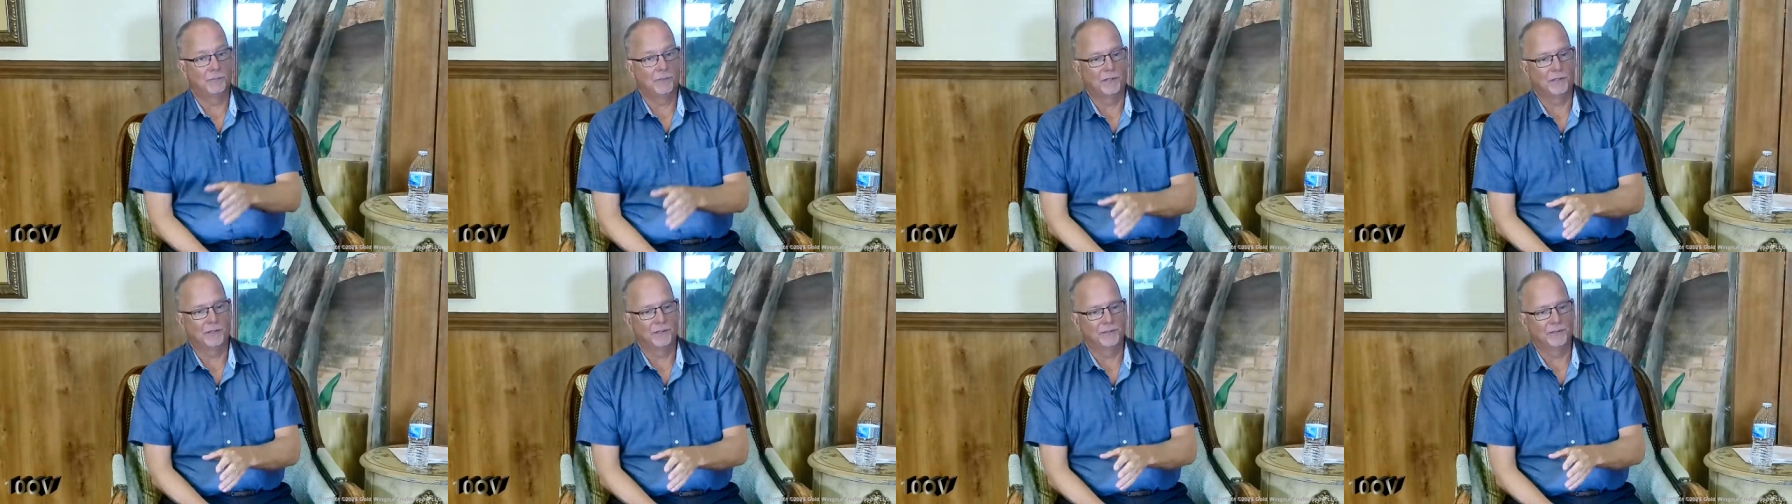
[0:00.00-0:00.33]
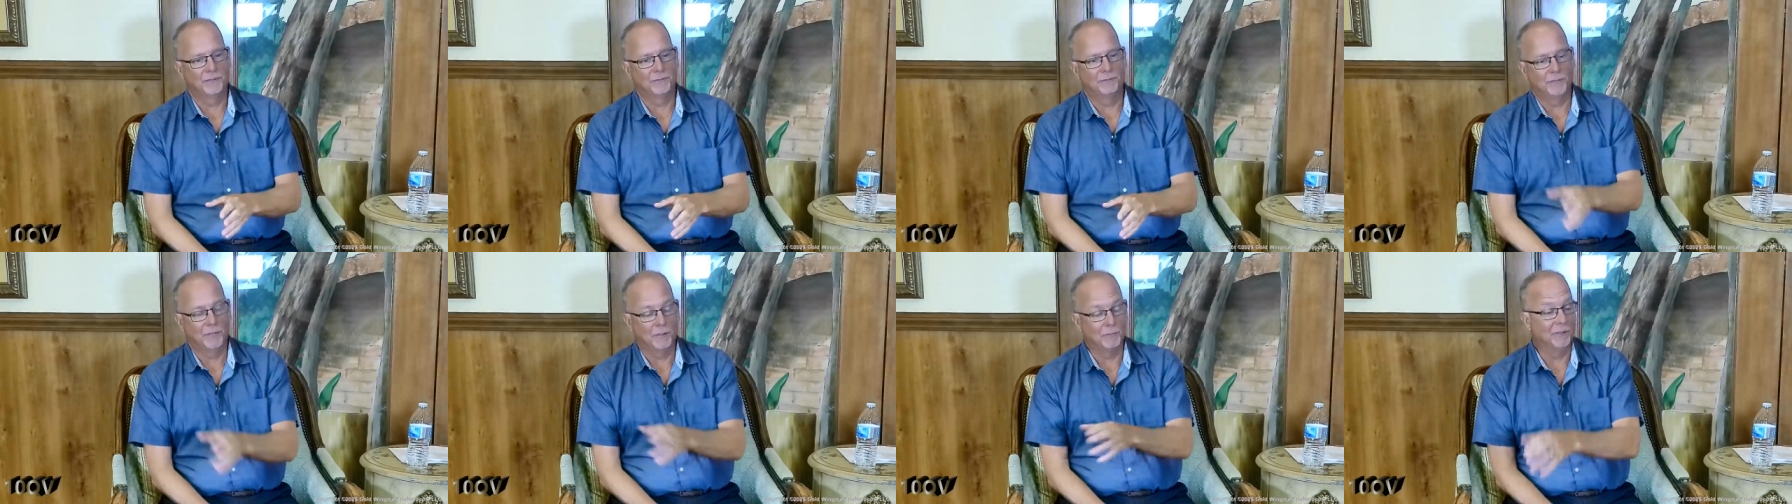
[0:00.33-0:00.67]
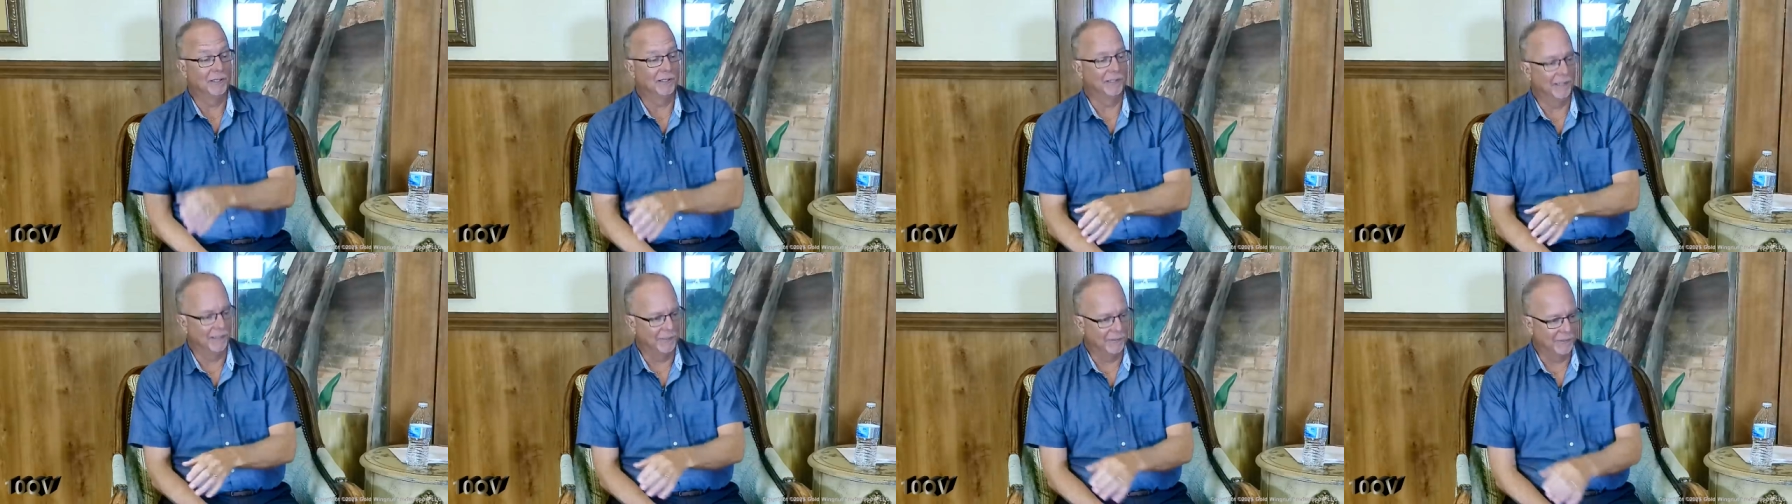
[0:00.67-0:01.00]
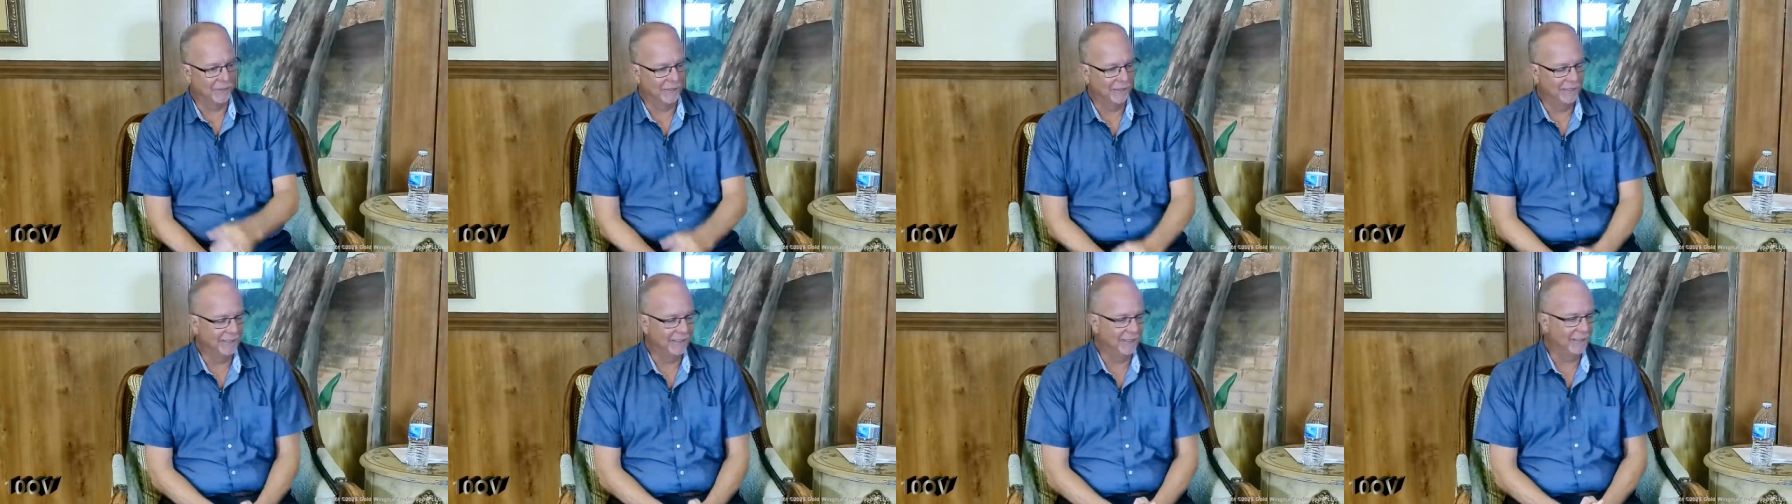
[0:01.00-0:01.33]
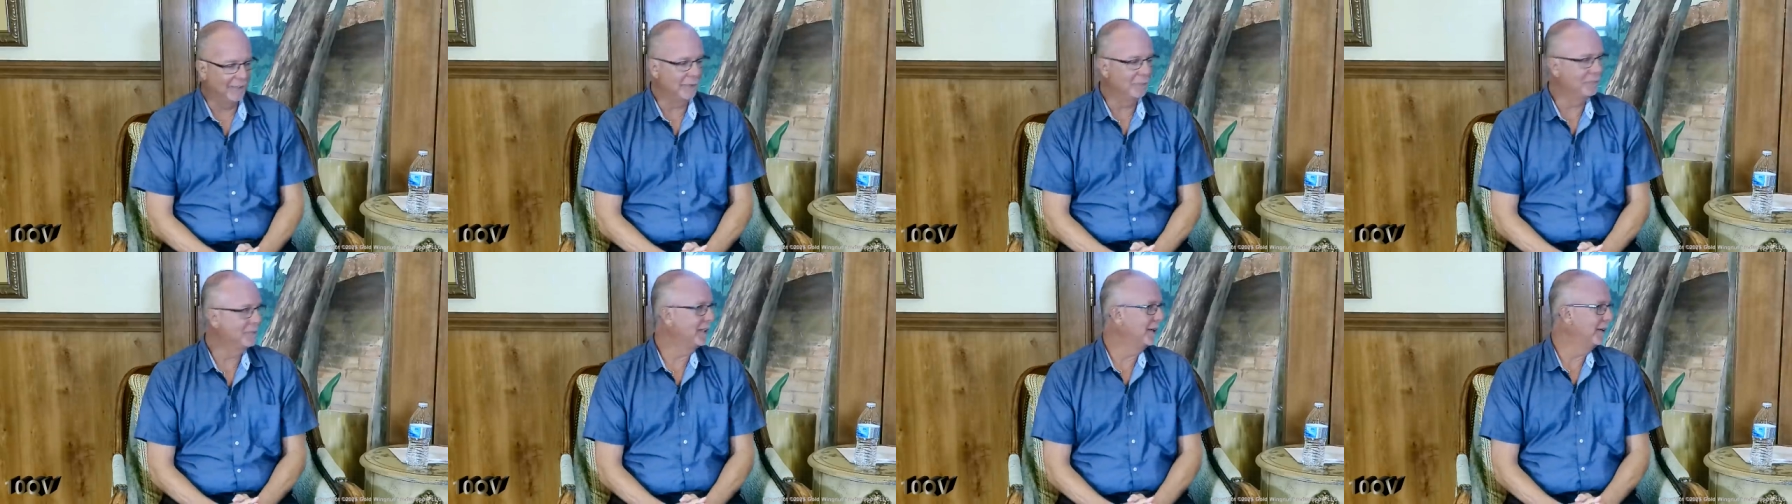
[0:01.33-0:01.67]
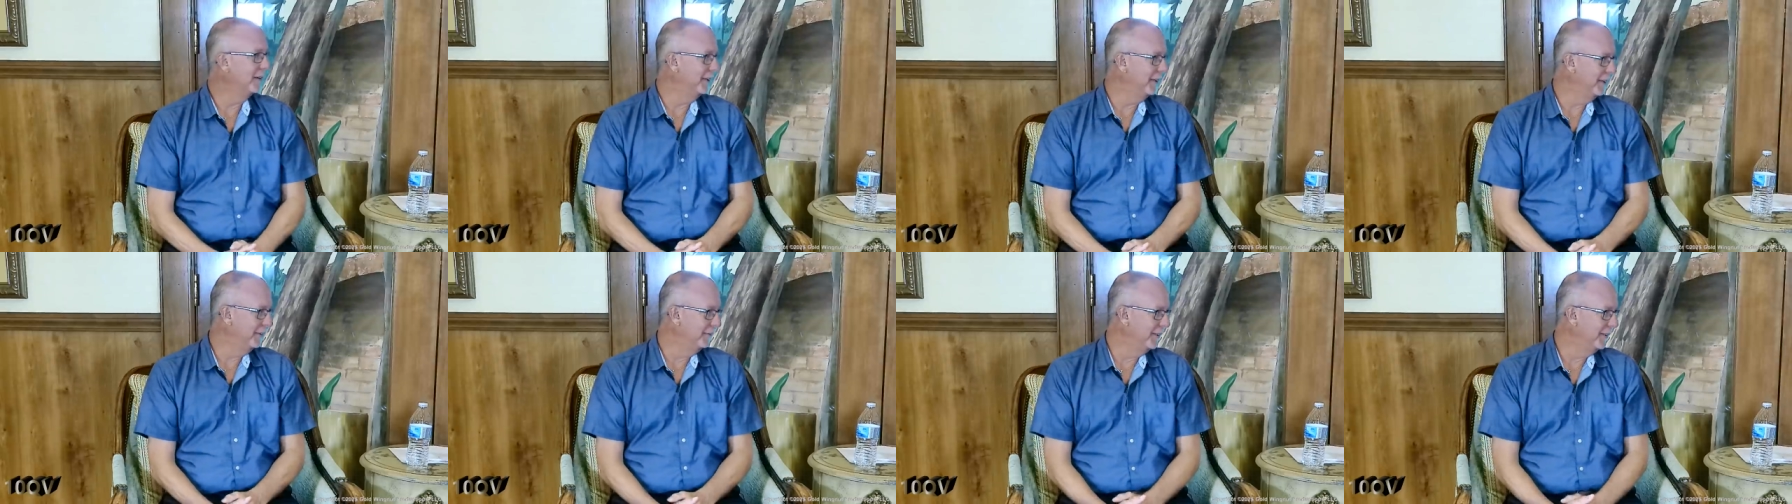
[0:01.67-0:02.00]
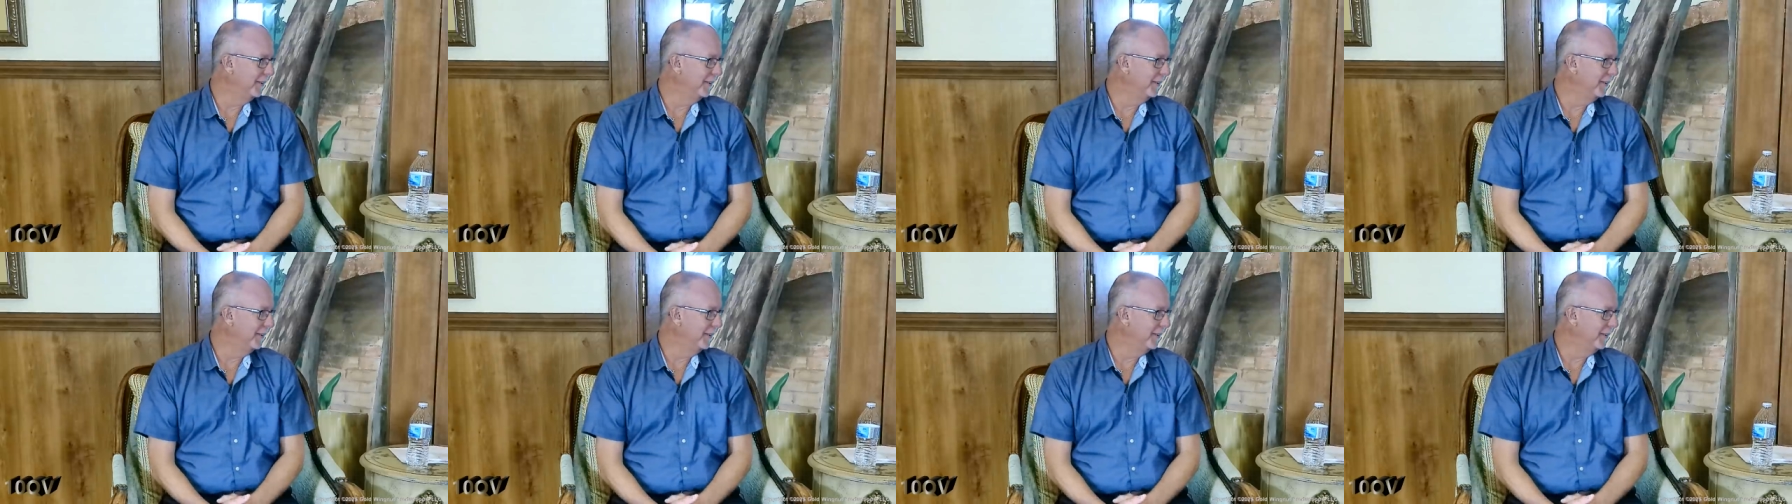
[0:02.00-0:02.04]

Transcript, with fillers: Parks publication. It comes out every